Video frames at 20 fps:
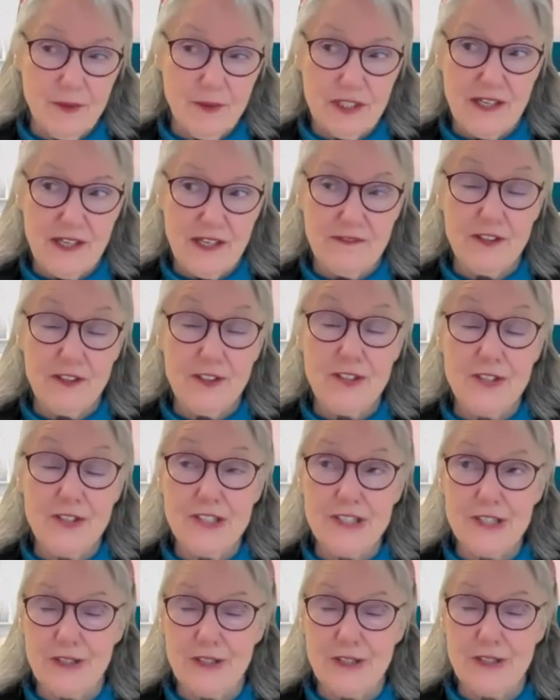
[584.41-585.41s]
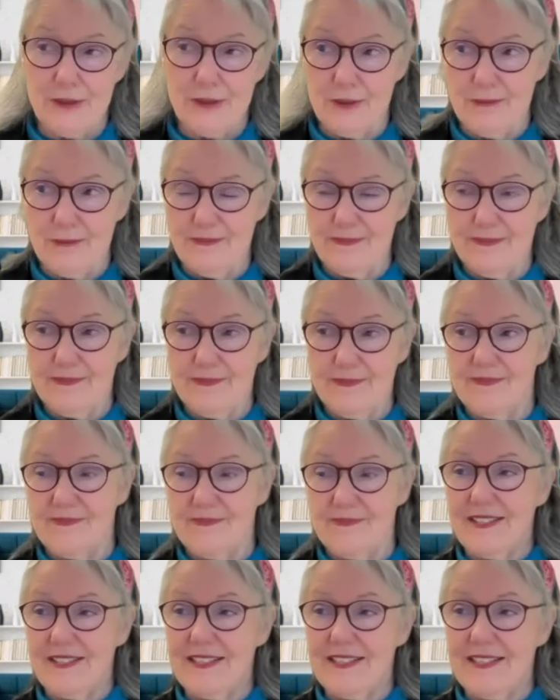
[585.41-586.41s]
what I've learned to do
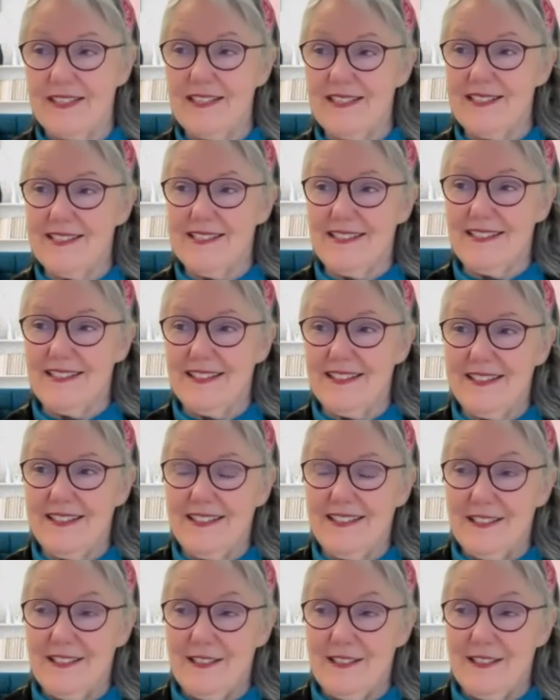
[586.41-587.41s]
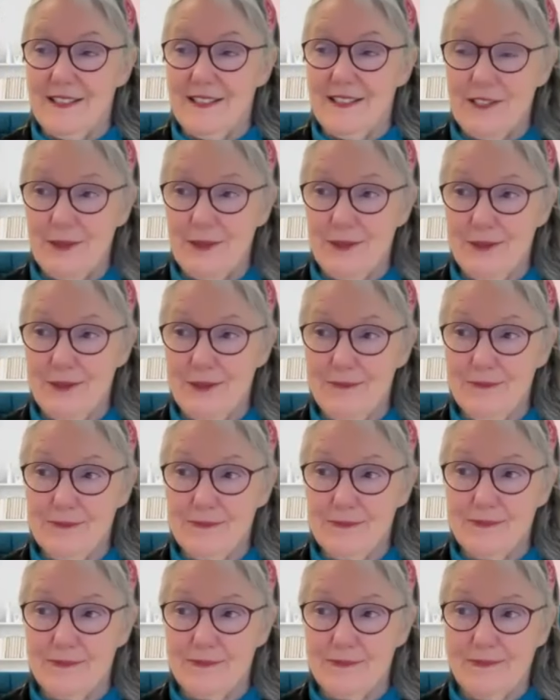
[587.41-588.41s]
is to